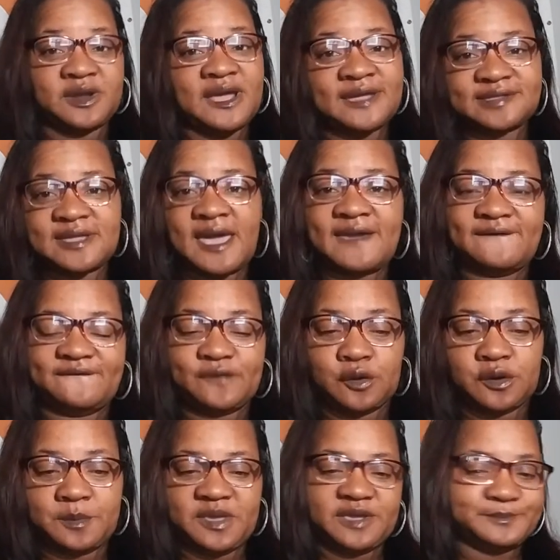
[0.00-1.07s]
That's how it feel
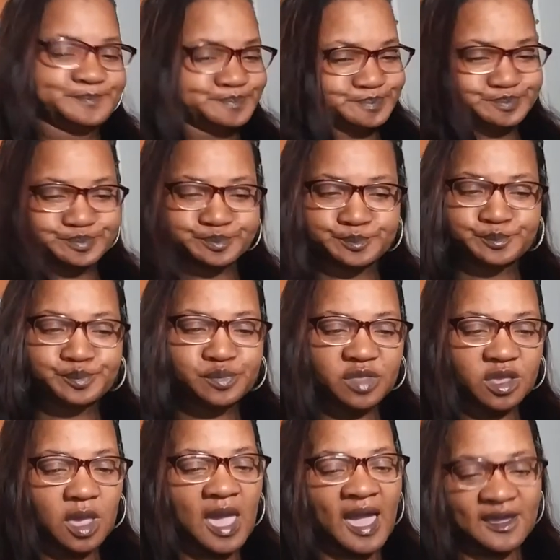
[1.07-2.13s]
to me.
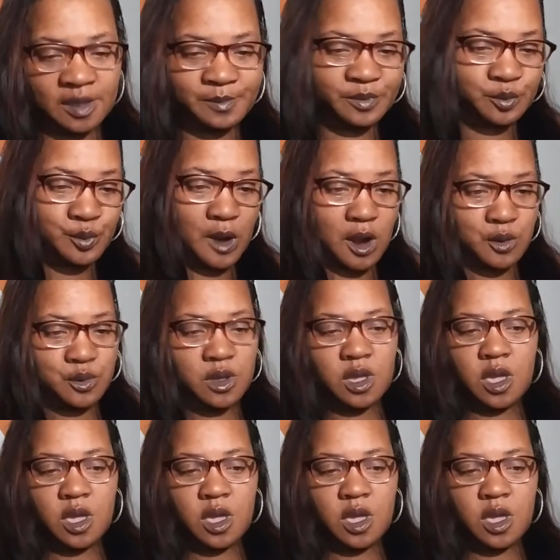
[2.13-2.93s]
I could be wrong.